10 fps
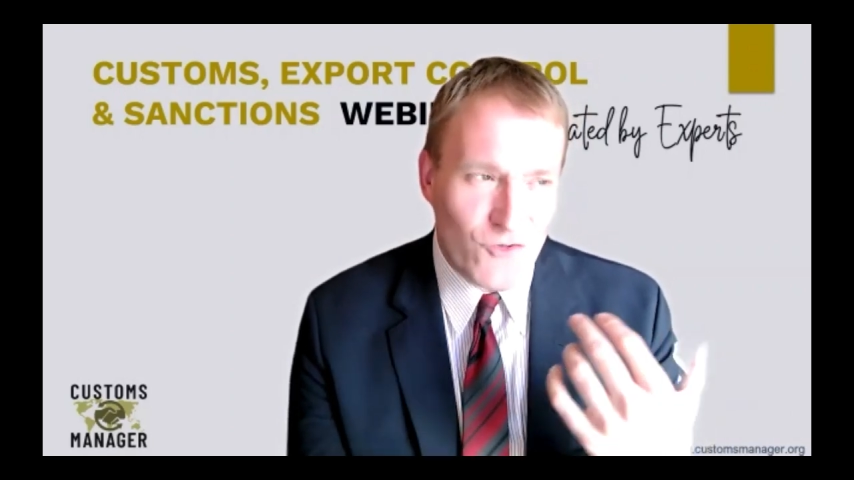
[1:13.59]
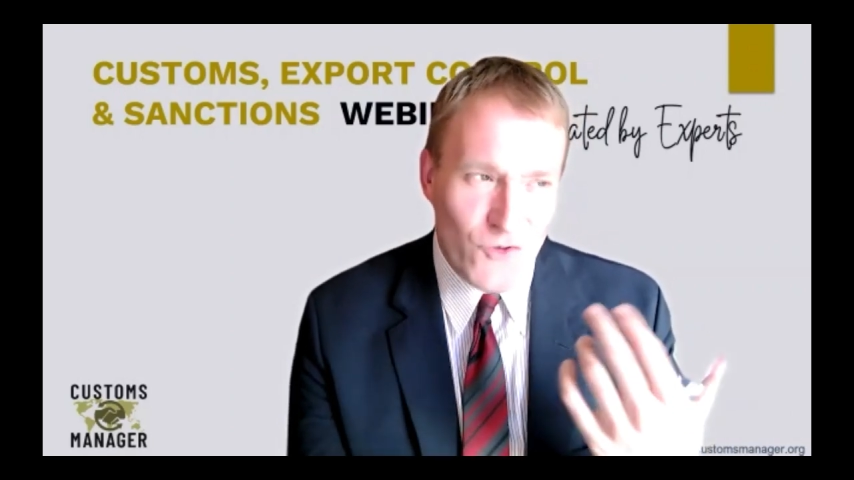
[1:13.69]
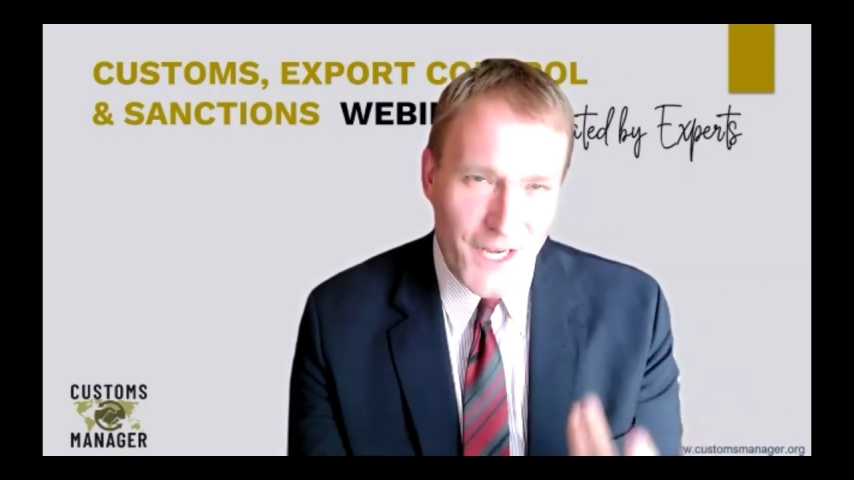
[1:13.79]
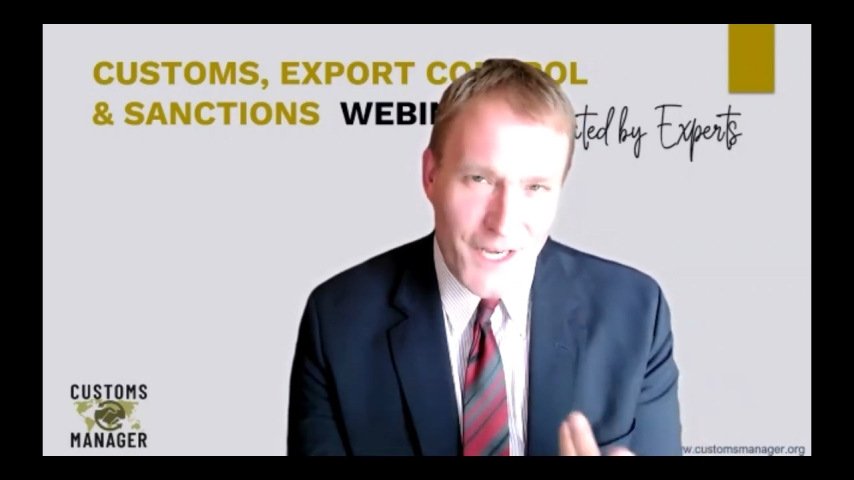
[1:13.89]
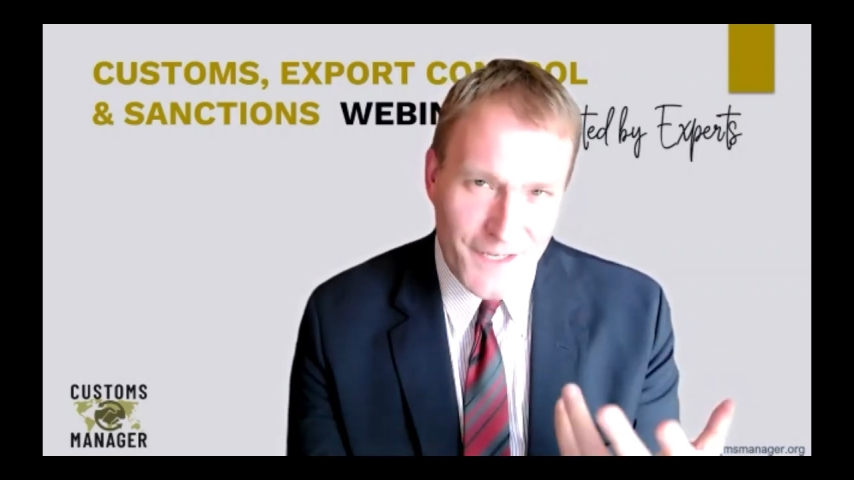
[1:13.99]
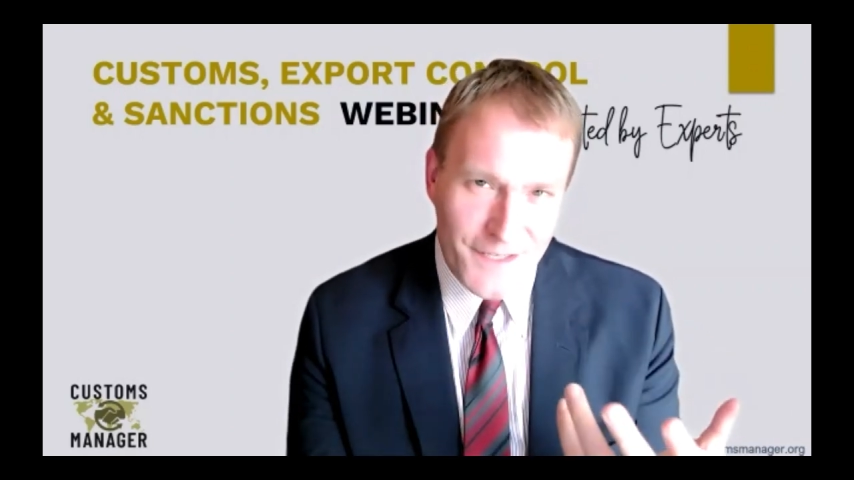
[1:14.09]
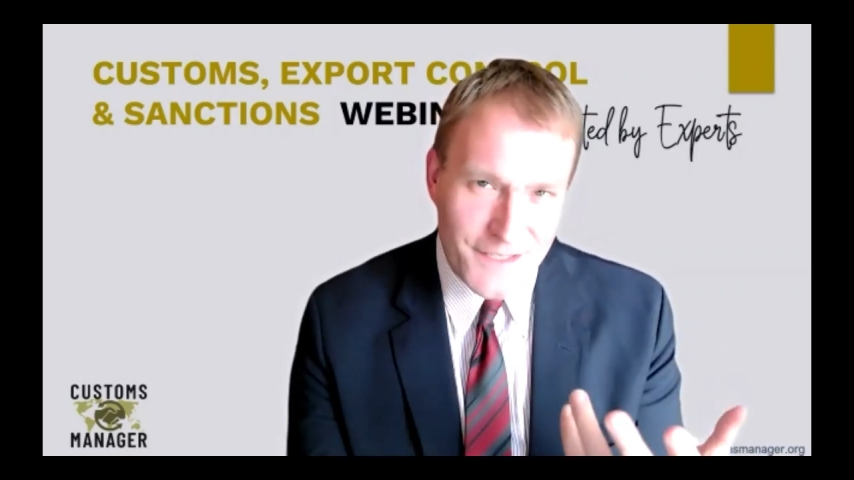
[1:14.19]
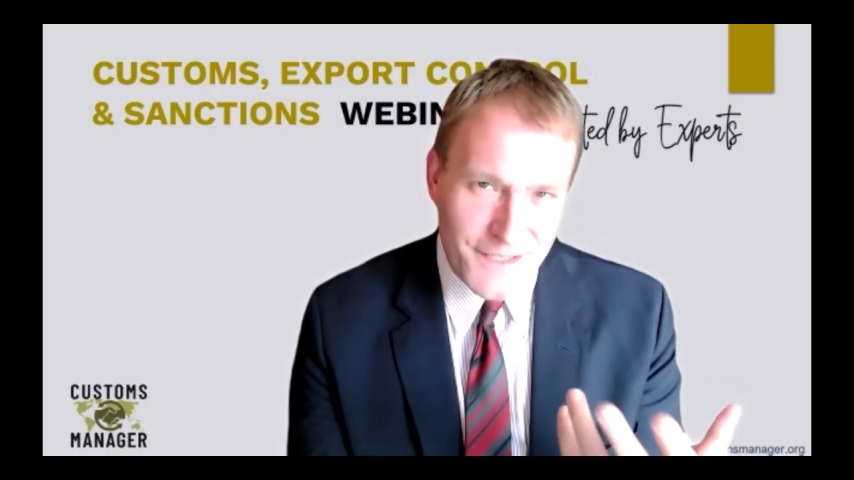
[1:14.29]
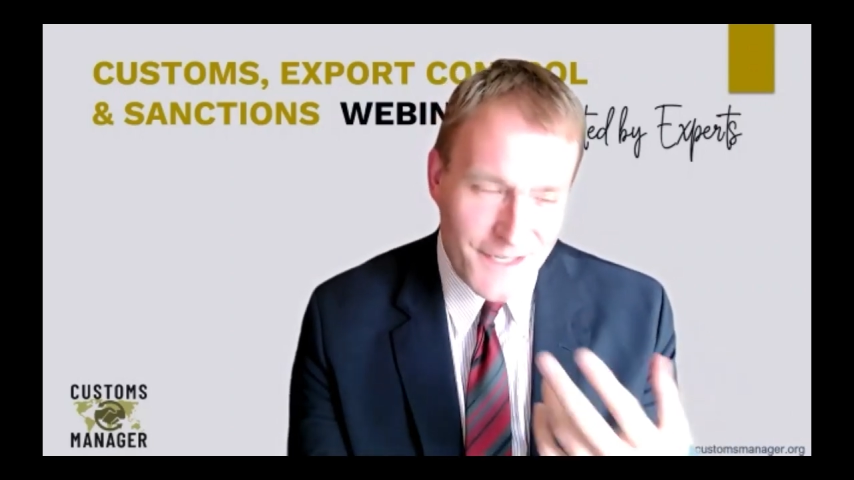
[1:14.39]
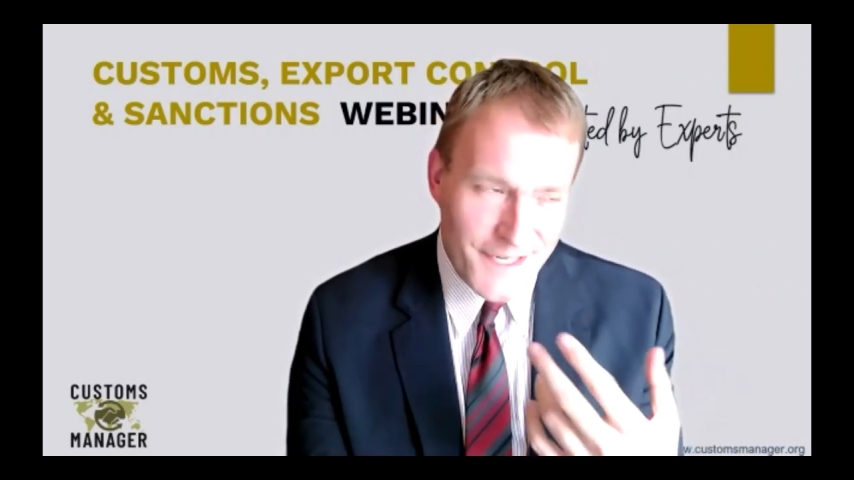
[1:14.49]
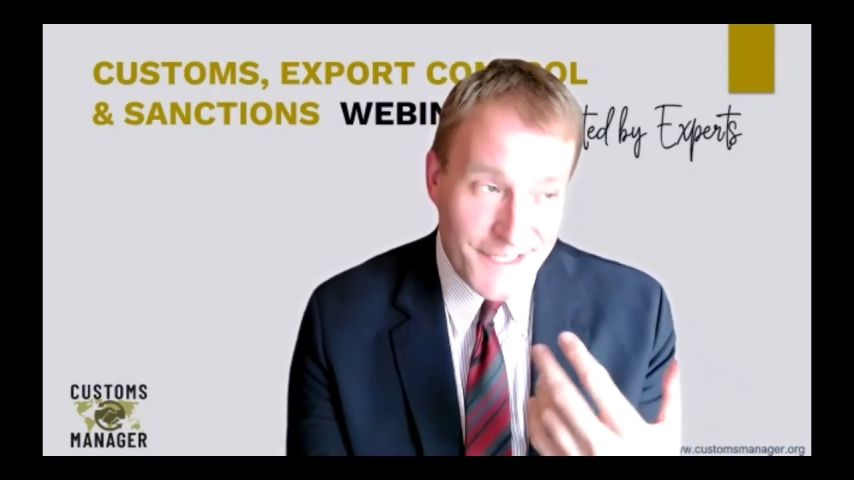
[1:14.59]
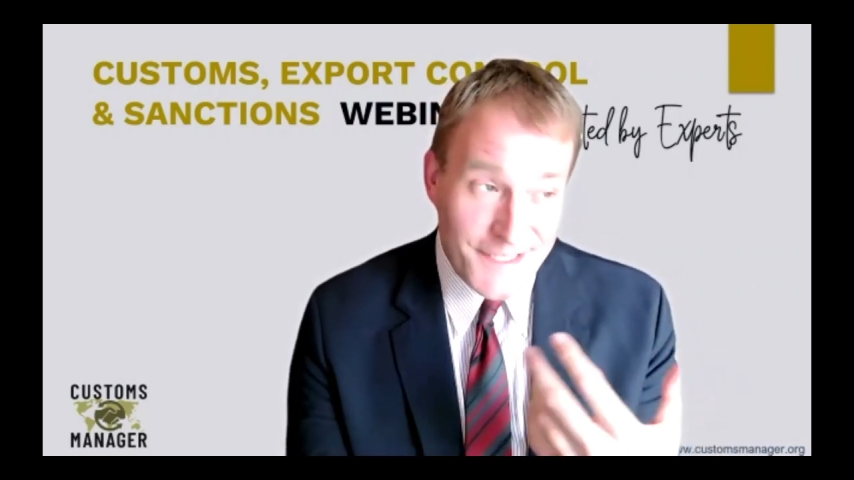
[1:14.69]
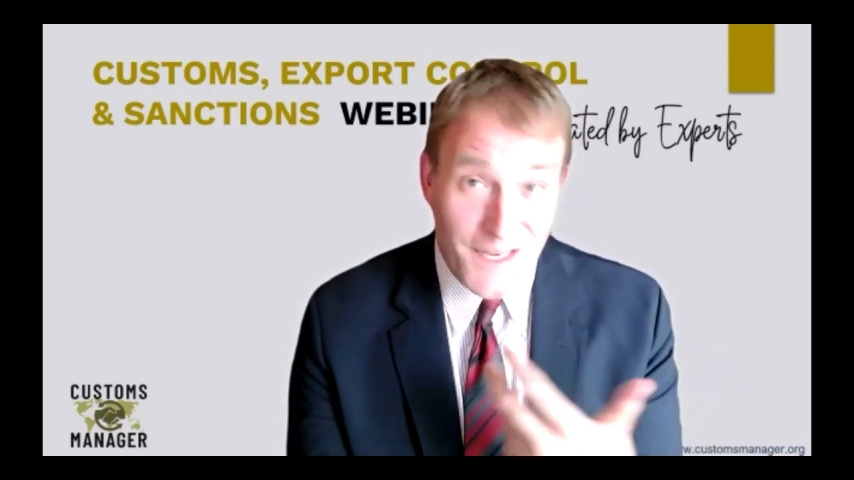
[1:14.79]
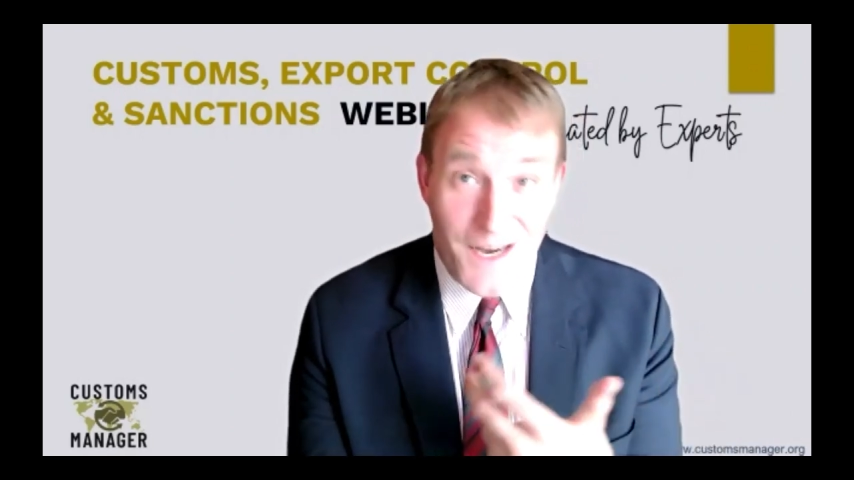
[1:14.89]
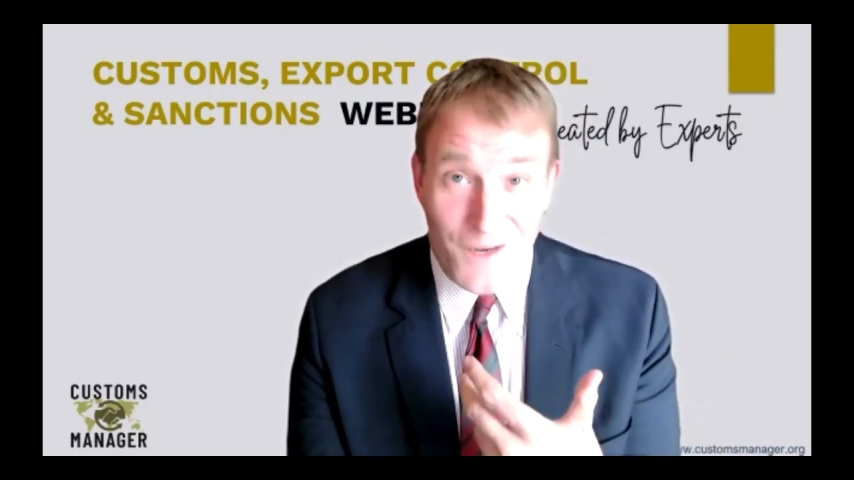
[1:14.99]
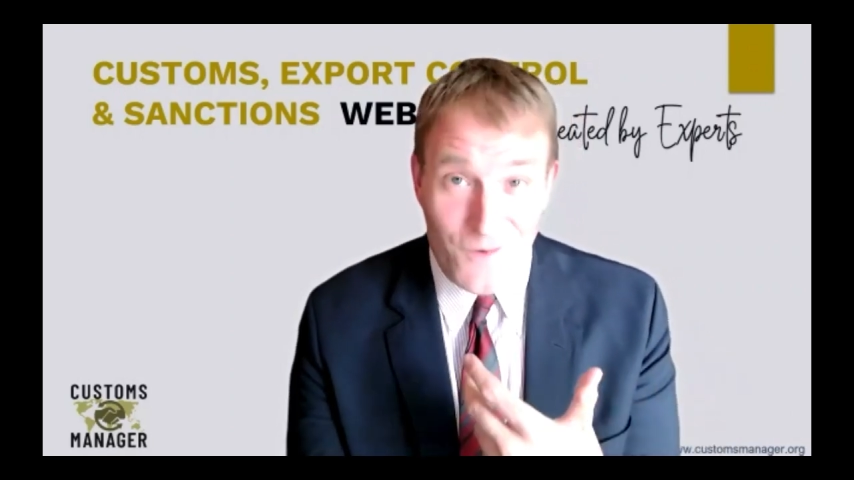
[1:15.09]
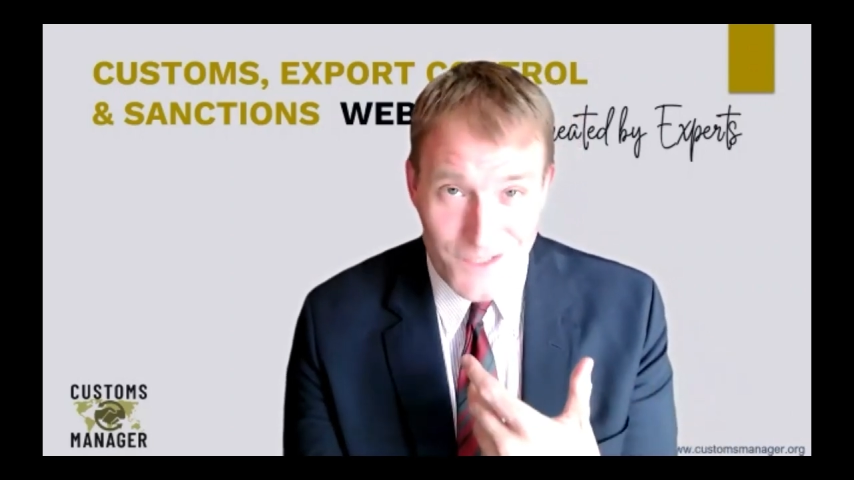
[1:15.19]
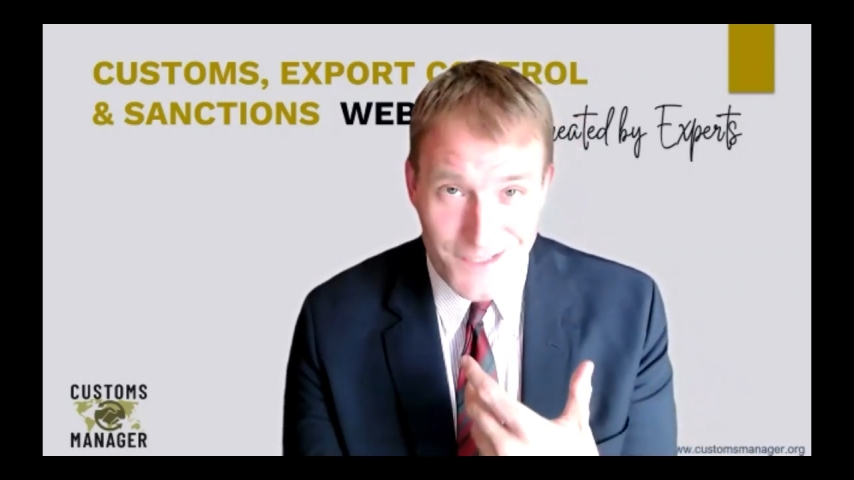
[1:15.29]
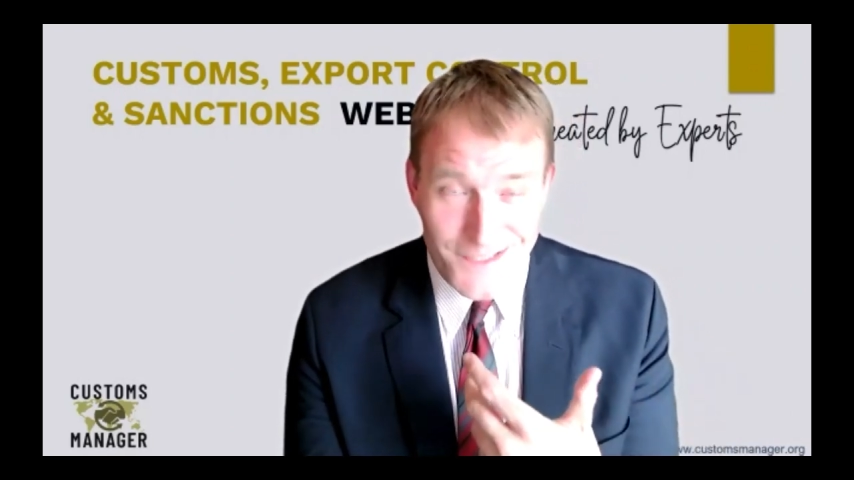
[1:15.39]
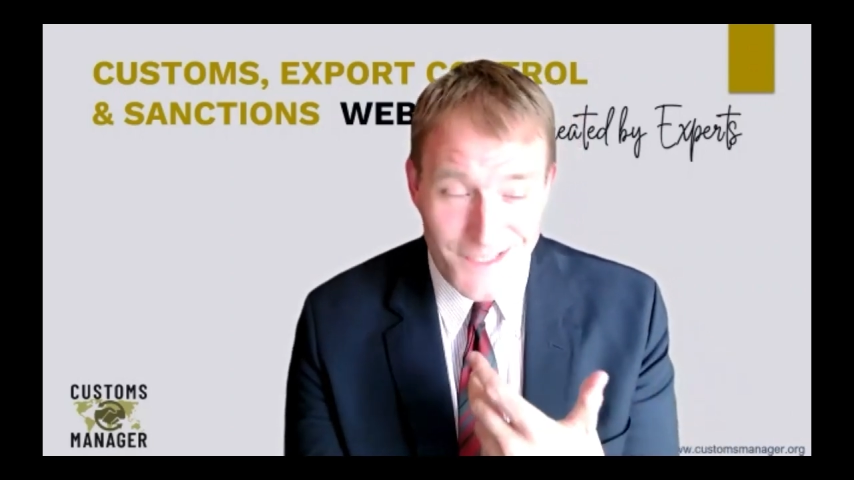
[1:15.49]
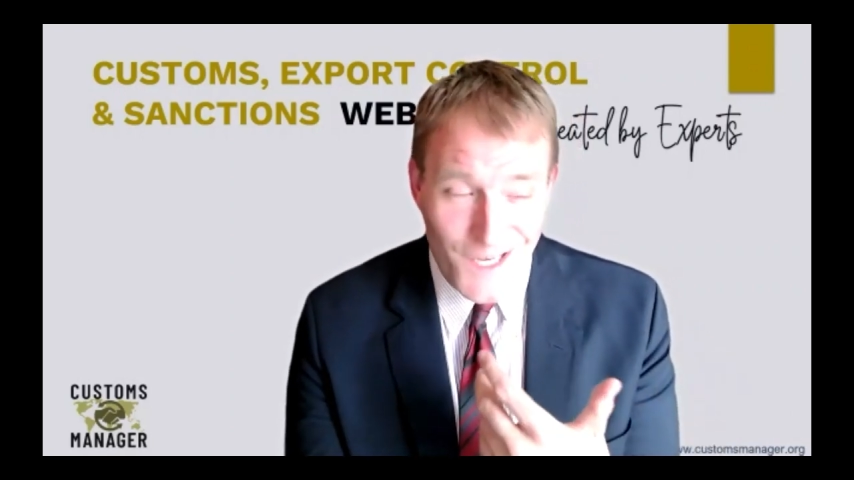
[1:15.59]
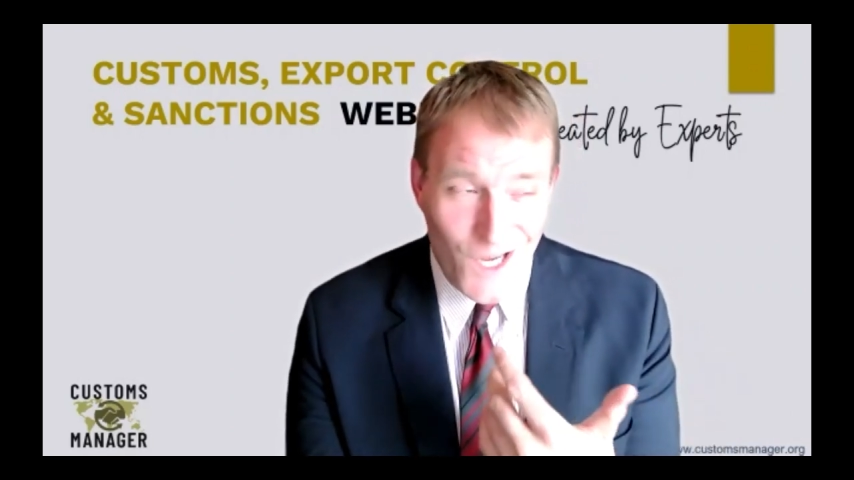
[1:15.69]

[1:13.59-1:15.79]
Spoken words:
trained, at least I wasn't,